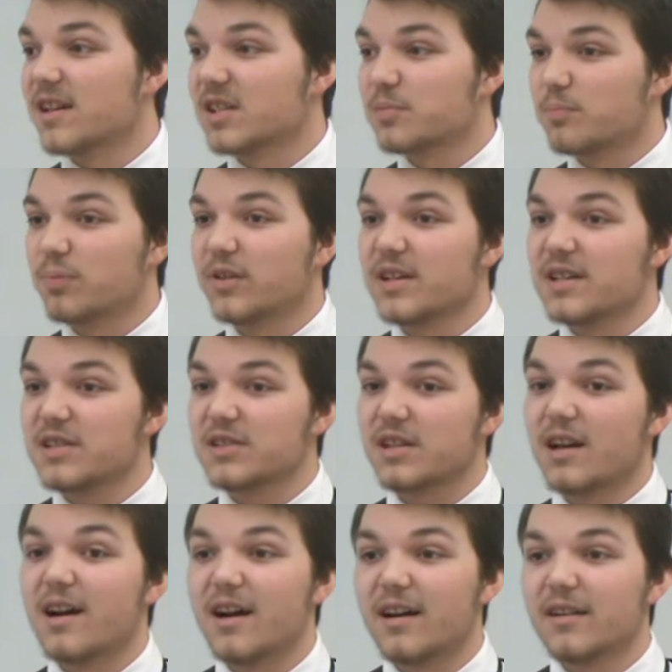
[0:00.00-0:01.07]
that's
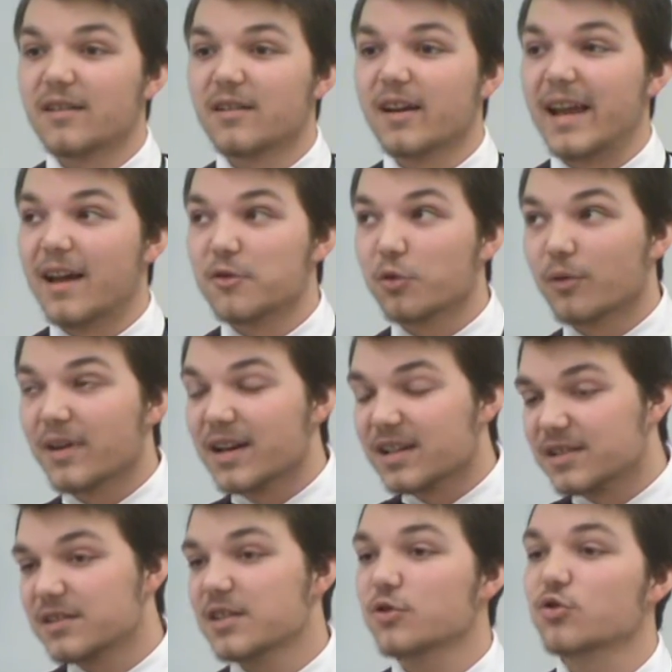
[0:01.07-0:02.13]
placed on and or in
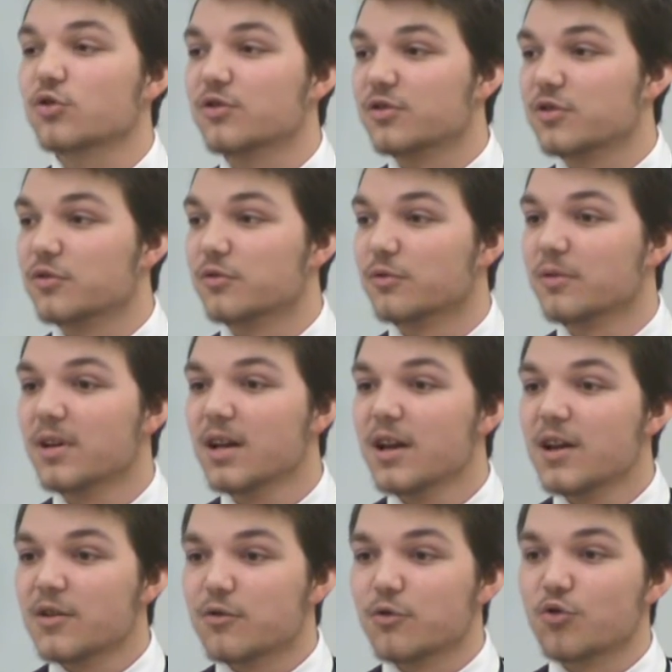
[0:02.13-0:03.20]
addition to
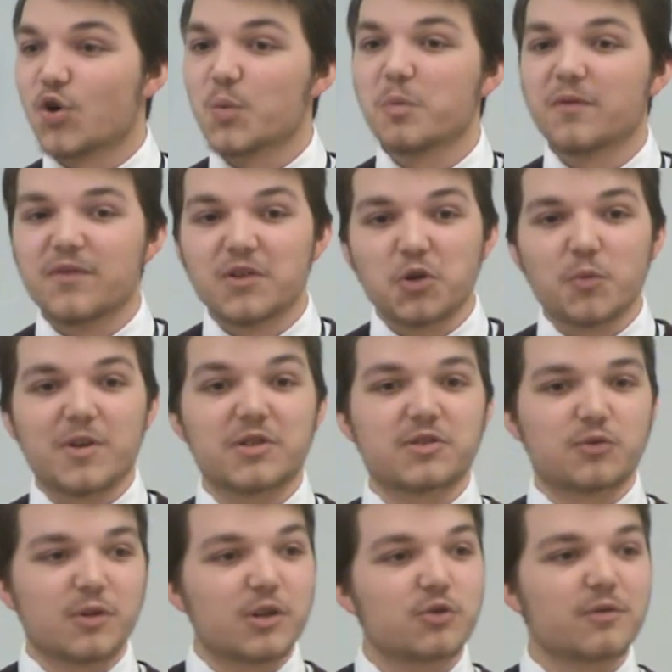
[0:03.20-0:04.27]
your normal vehicle
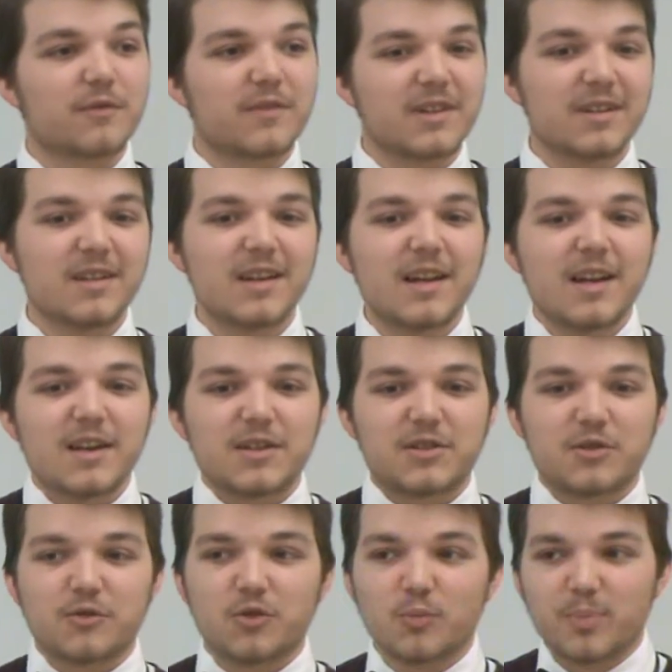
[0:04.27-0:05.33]
registration fee.
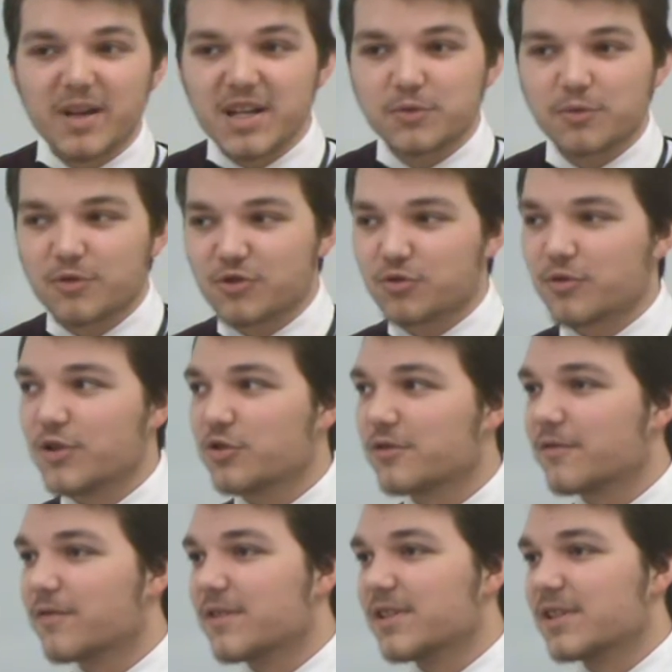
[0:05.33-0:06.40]
So your base registration
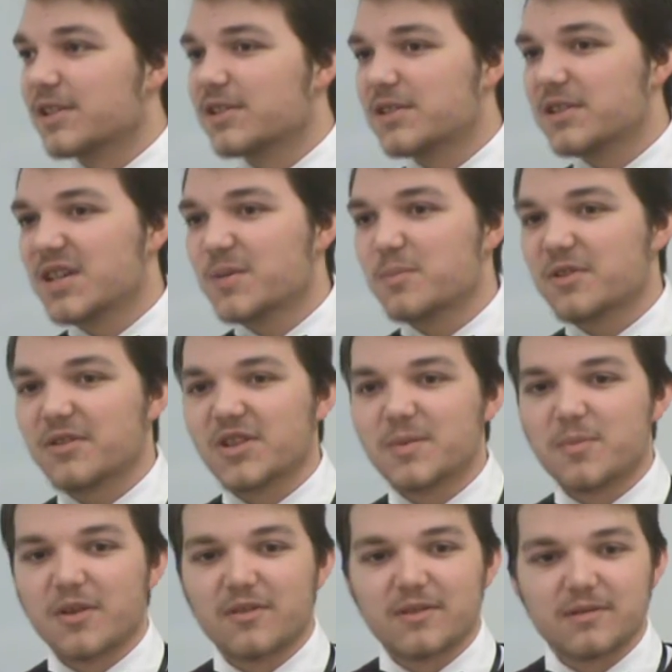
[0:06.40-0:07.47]
fee is typically
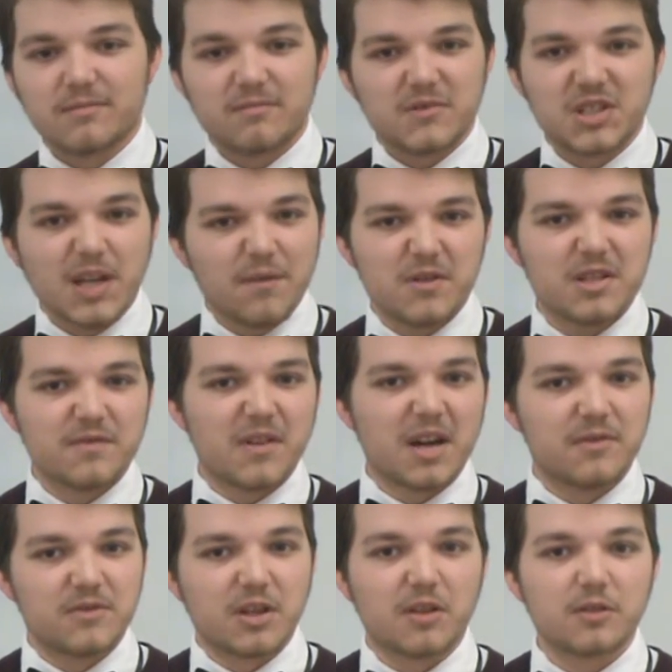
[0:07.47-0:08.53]
about
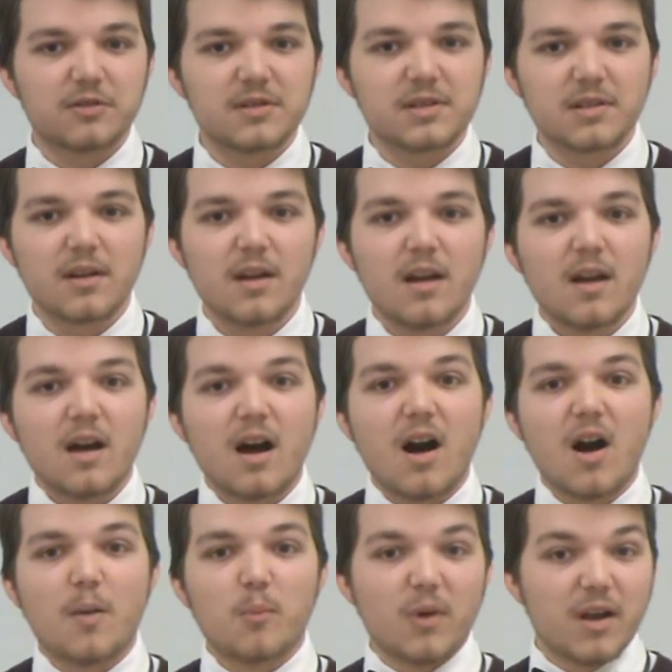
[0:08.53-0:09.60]
$75,
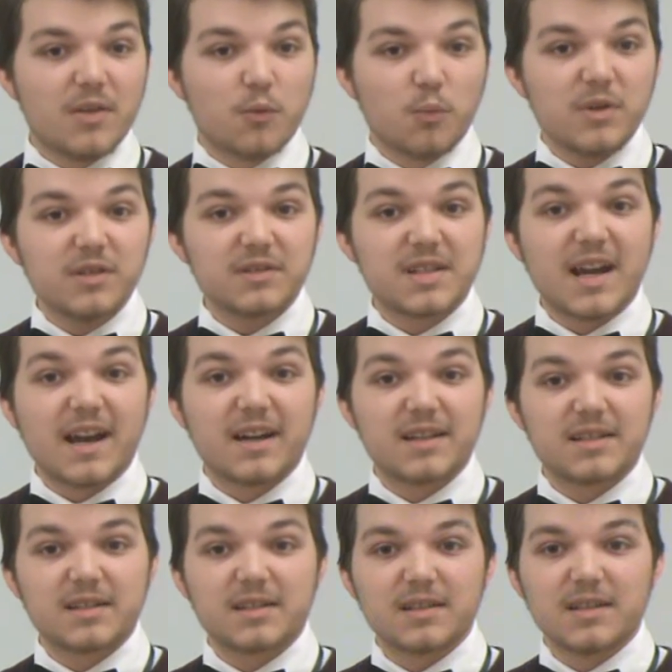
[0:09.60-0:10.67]
um, and the wheel
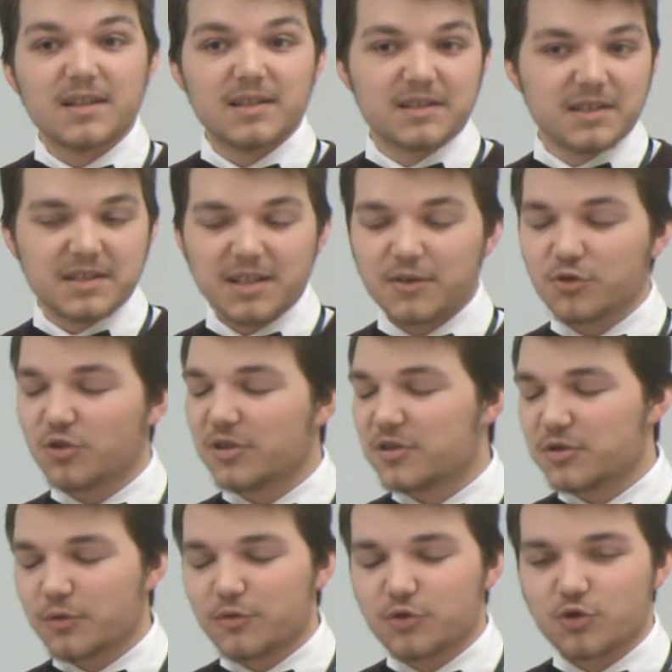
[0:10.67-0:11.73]
tax is essentially a
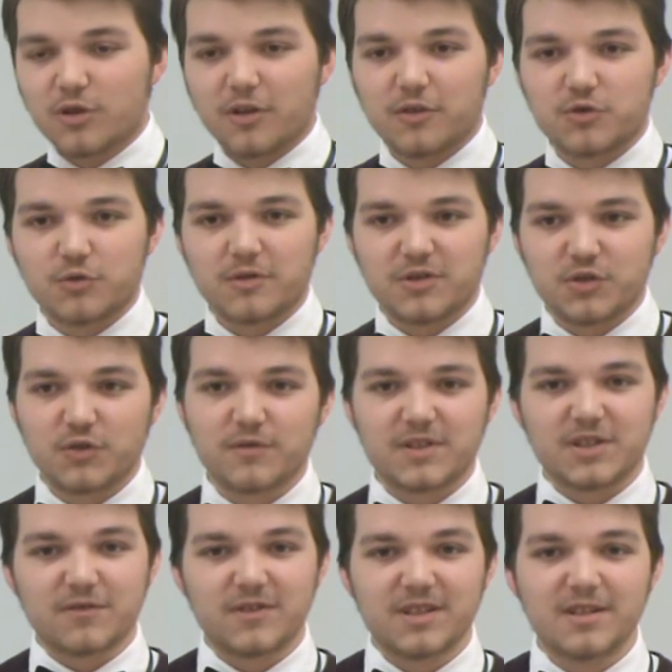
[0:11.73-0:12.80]
surcharge or a
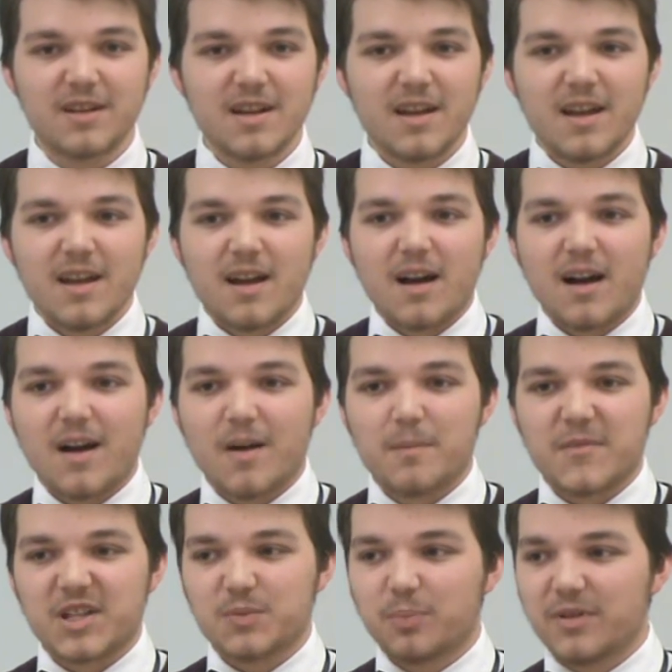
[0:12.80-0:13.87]
service fee
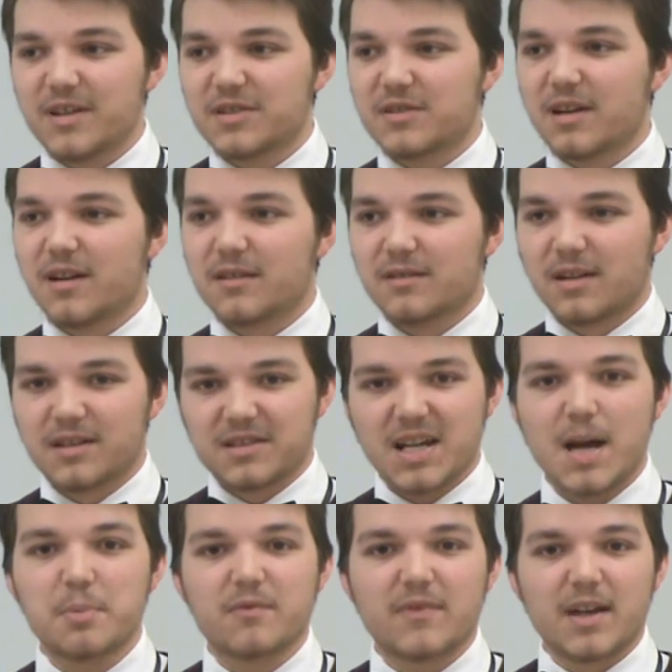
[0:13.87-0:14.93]
um, that's placed on, on
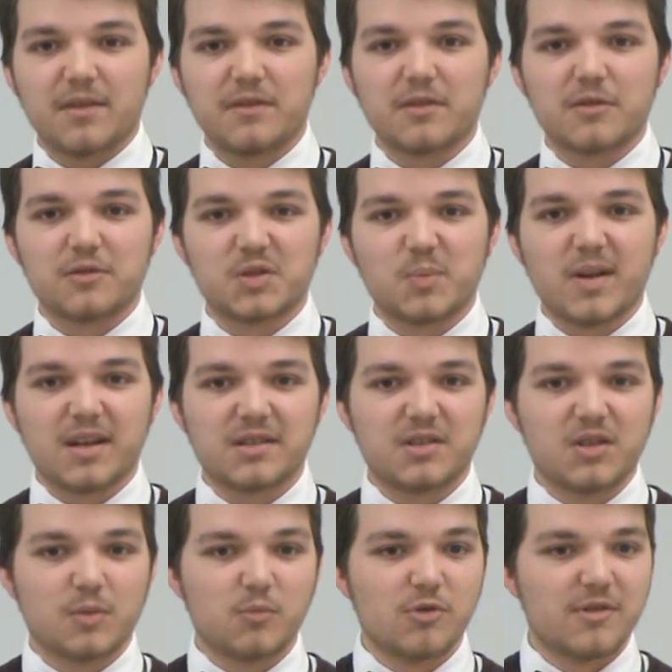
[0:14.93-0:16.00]
top of that that goes back
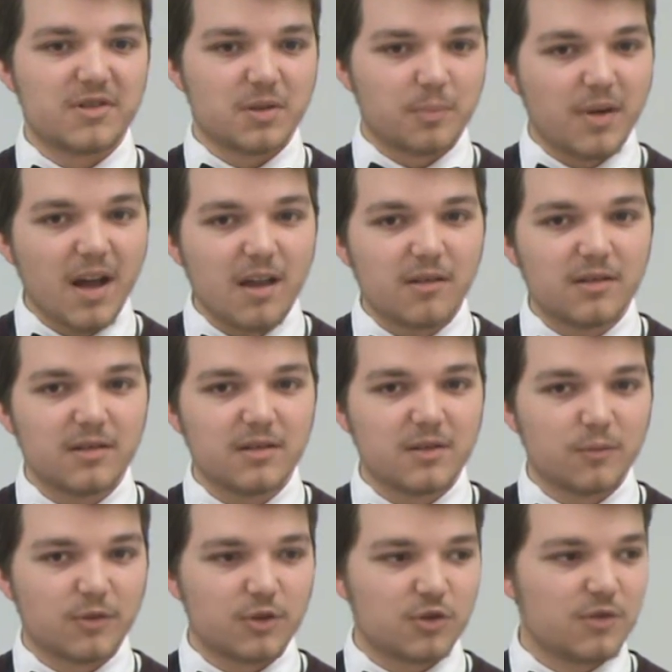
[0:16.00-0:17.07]
to the municipality
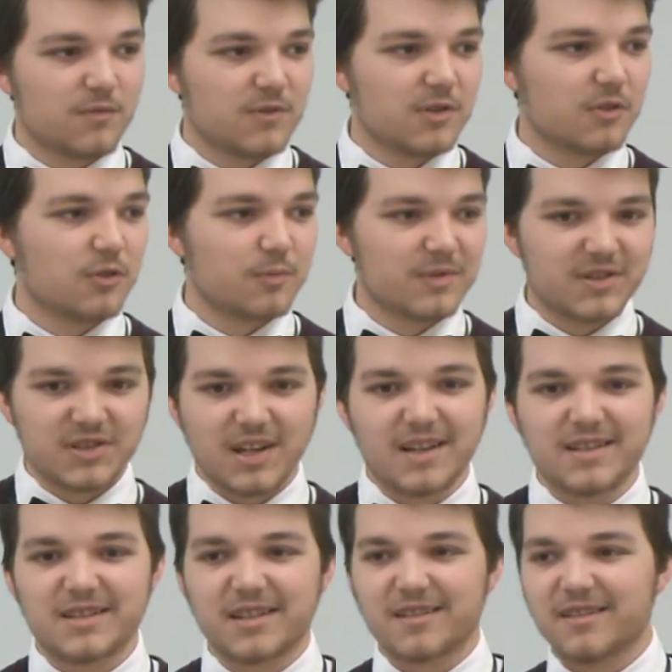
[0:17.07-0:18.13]
in which the vehicle
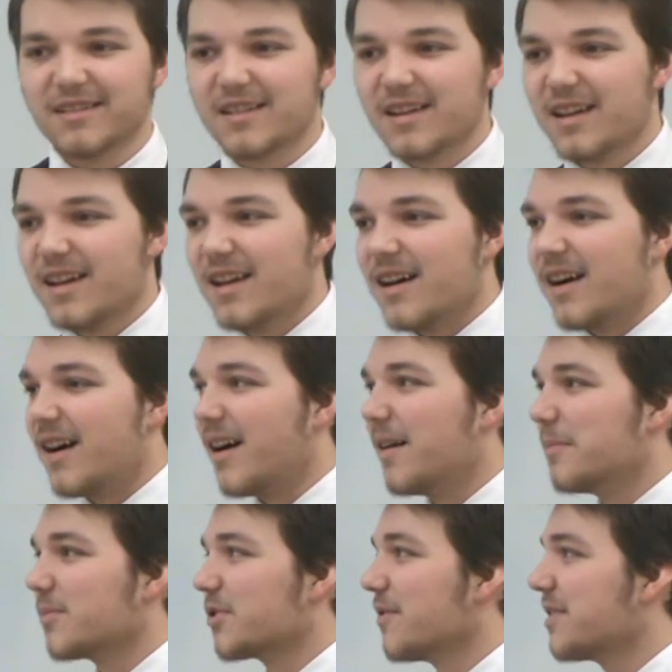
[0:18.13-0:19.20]
resides in.
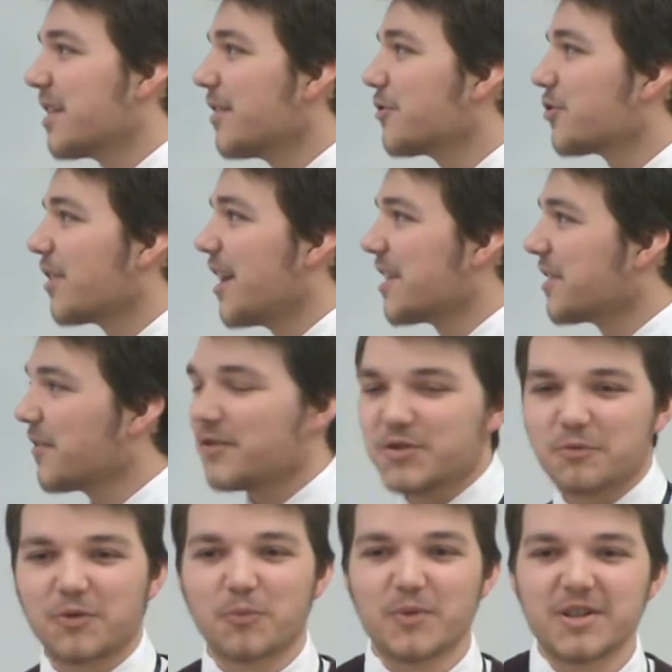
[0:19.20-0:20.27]
Um, so essentially, it has nothing to
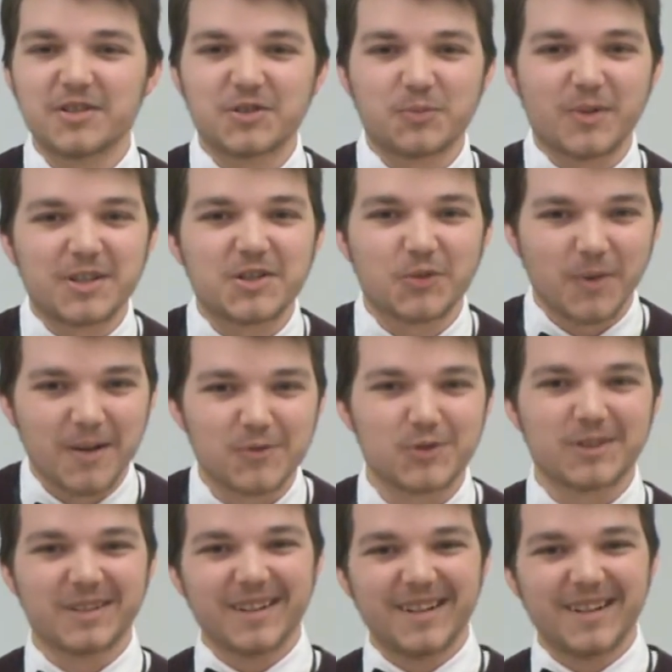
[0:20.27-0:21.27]
do with wheels whatsoever.